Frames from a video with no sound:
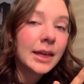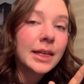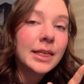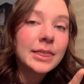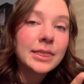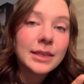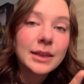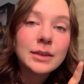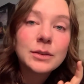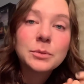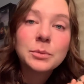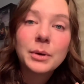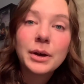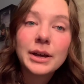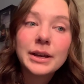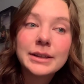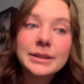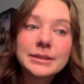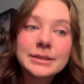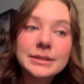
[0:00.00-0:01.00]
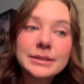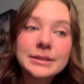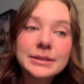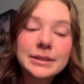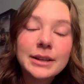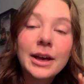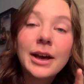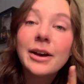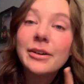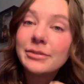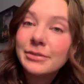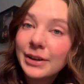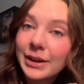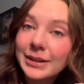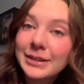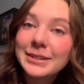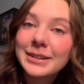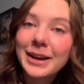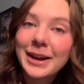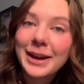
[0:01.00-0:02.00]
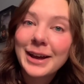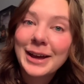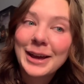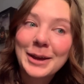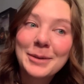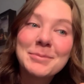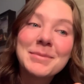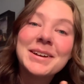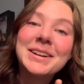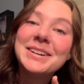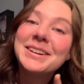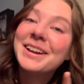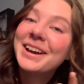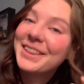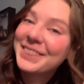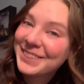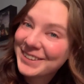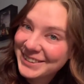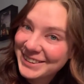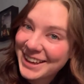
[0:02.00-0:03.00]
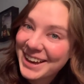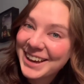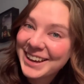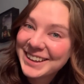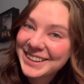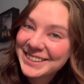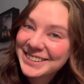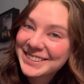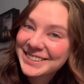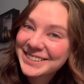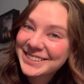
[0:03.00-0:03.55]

this was a fun time nonetheless.